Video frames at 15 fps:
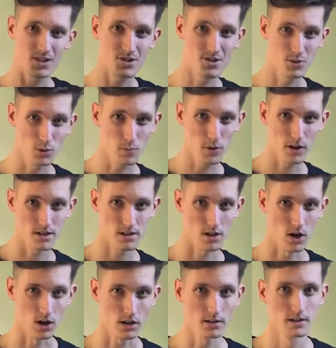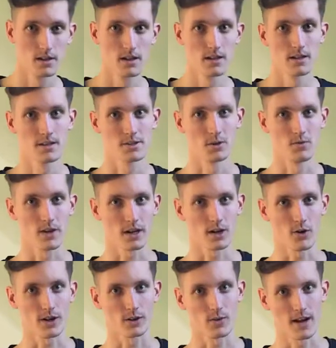is 2 bars long, so we are
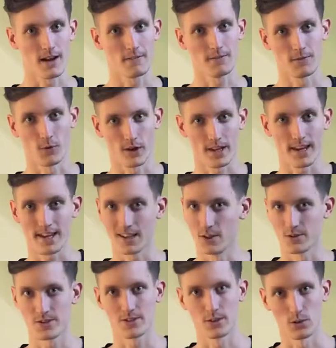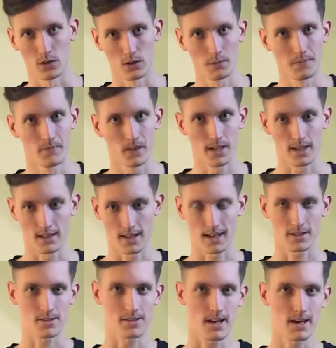going to have 48 notes total in the
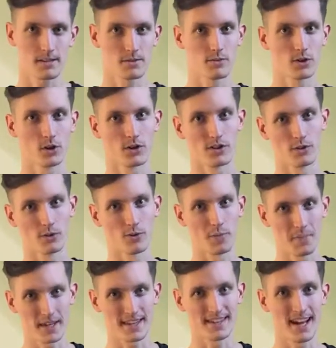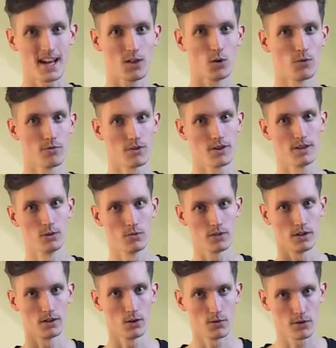exercise, and we're going to repeat that over and over
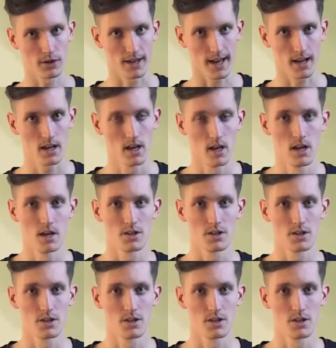and over again.